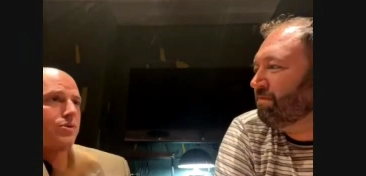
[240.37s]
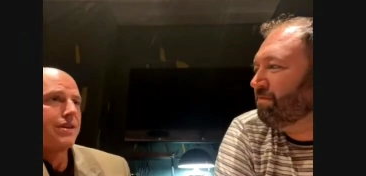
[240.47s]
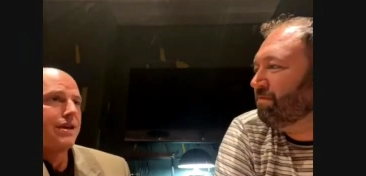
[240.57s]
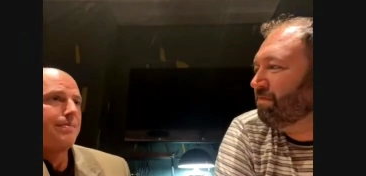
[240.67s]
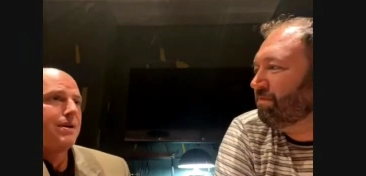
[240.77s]
Speaker 1: with
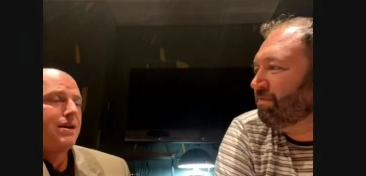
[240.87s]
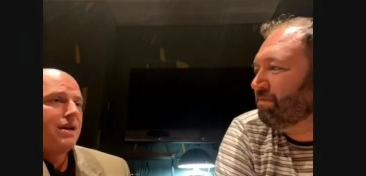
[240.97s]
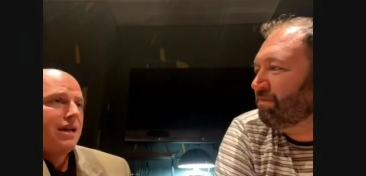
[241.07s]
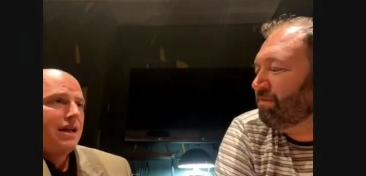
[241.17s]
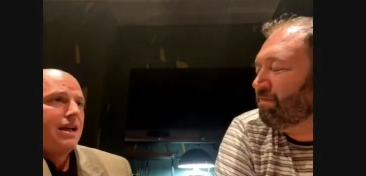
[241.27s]
him,
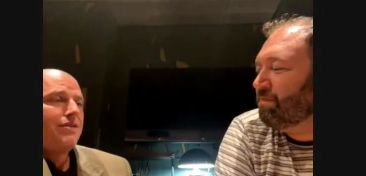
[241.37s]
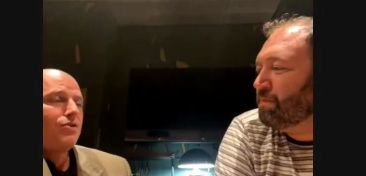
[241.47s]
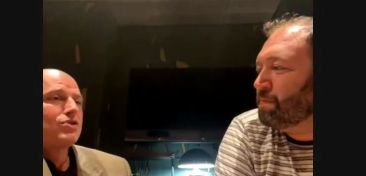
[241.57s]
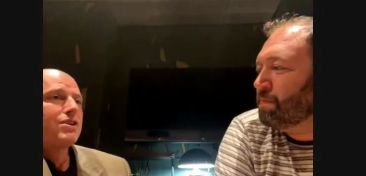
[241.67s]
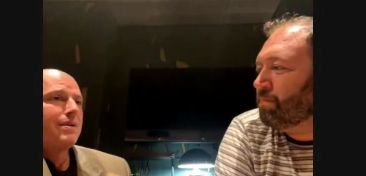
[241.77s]
and
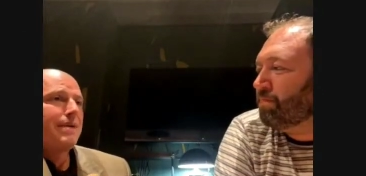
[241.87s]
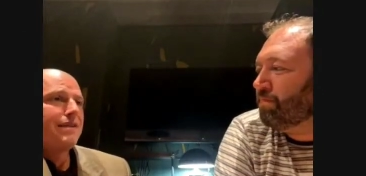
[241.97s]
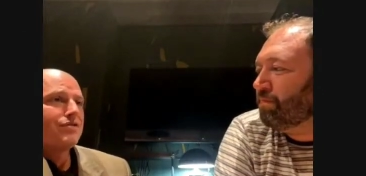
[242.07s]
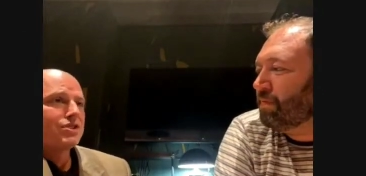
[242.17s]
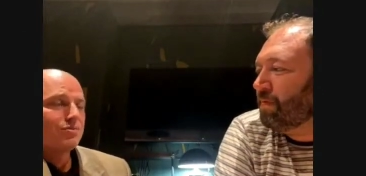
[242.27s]
those are going to
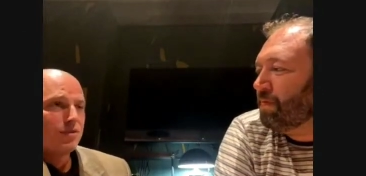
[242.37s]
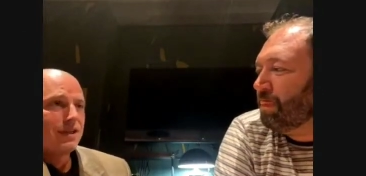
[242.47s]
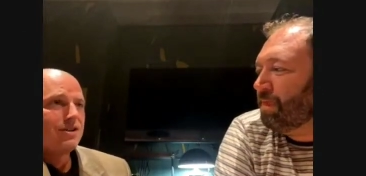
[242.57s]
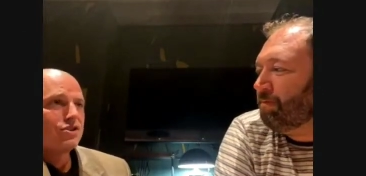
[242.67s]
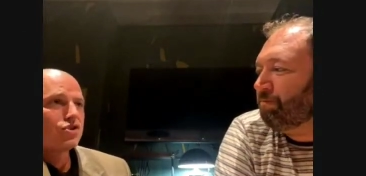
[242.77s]
make for some really good